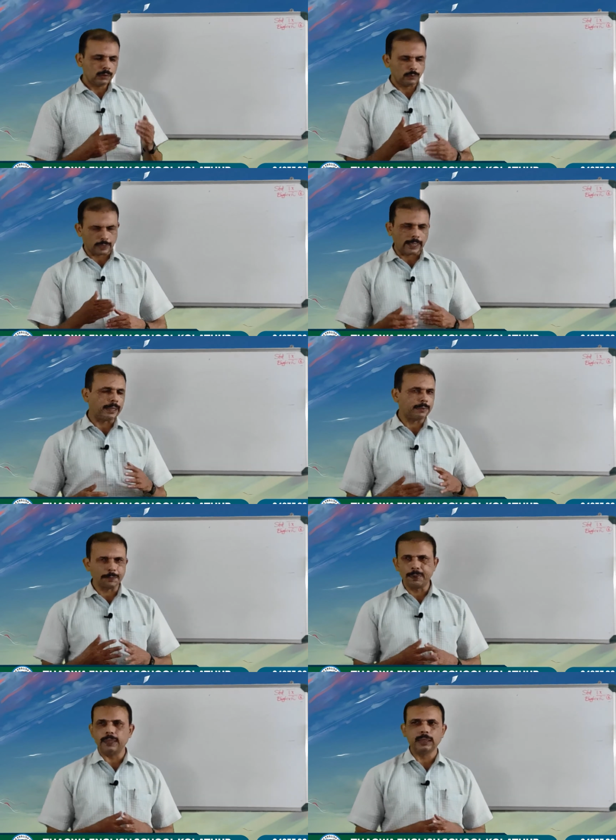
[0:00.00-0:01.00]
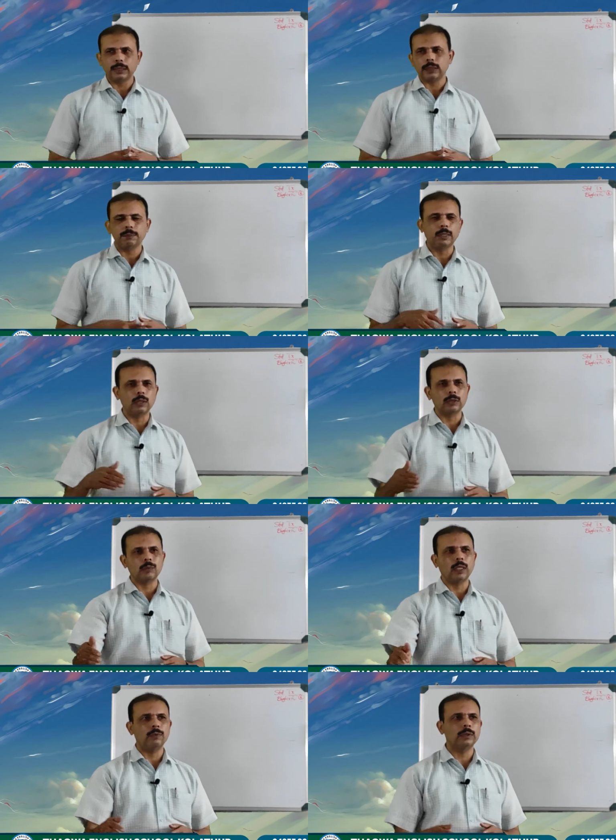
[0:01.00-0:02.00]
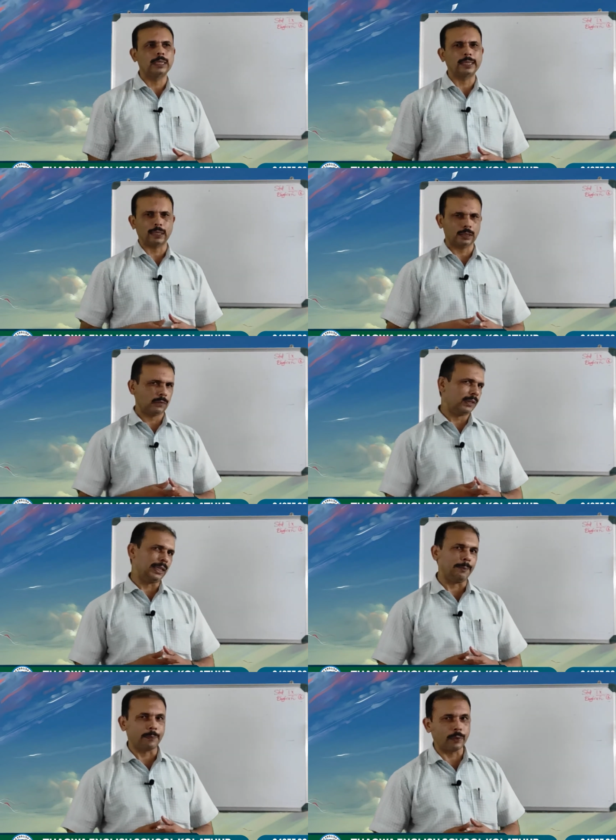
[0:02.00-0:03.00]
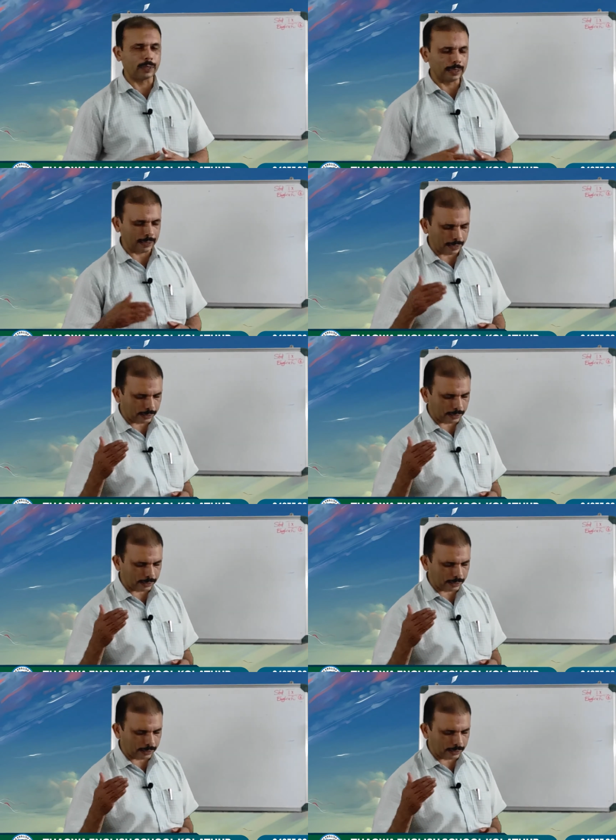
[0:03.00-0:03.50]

why I am repeating this, because we have to take another very important